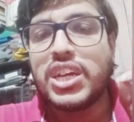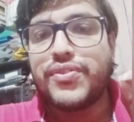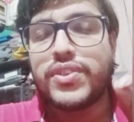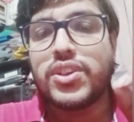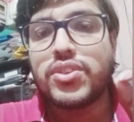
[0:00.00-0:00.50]

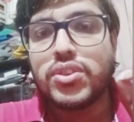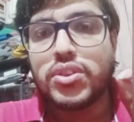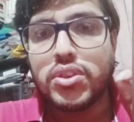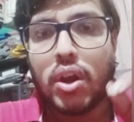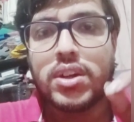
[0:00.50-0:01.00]
if it is
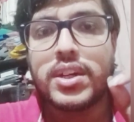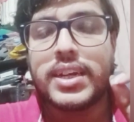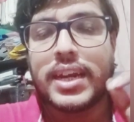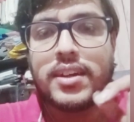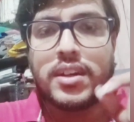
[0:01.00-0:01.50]
not
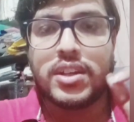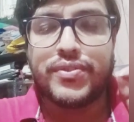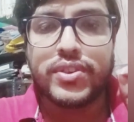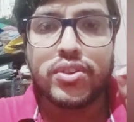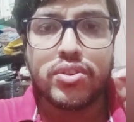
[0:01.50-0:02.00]
tender,
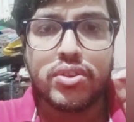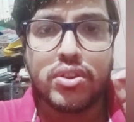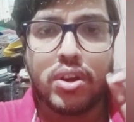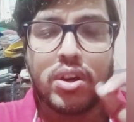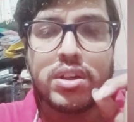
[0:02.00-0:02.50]
if it is
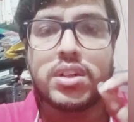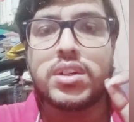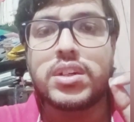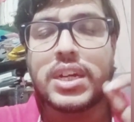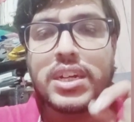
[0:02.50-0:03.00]
not
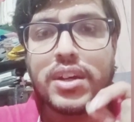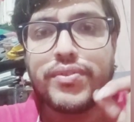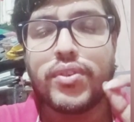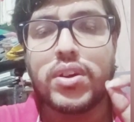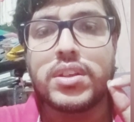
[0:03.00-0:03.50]
tender
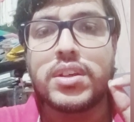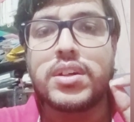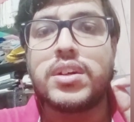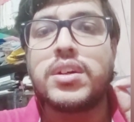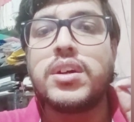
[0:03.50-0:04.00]
for
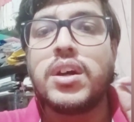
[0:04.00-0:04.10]
the